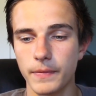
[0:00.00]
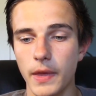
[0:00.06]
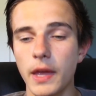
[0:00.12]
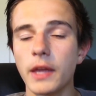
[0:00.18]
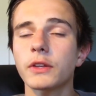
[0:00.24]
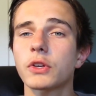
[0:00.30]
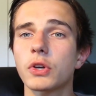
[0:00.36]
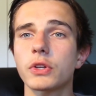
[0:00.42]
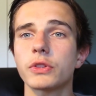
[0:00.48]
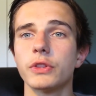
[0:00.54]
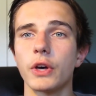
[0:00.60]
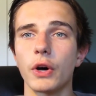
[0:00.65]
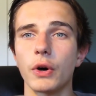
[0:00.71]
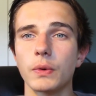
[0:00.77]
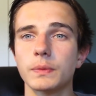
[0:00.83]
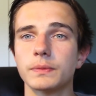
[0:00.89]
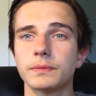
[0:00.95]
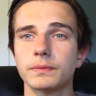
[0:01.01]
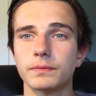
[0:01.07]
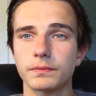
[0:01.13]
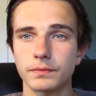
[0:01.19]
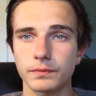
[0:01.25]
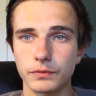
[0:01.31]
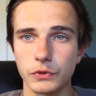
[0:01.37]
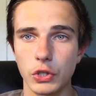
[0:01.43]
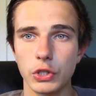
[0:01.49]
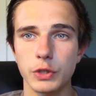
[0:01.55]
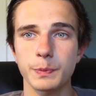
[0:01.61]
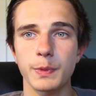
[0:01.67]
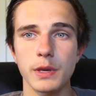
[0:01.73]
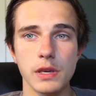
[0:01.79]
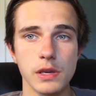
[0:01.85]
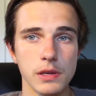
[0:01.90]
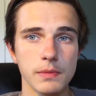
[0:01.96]
It could, though. Just
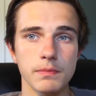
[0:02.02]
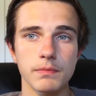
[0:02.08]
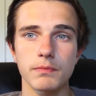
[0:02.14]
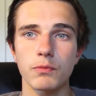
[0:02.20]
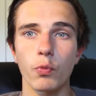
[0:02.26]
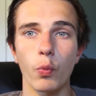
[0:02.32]
be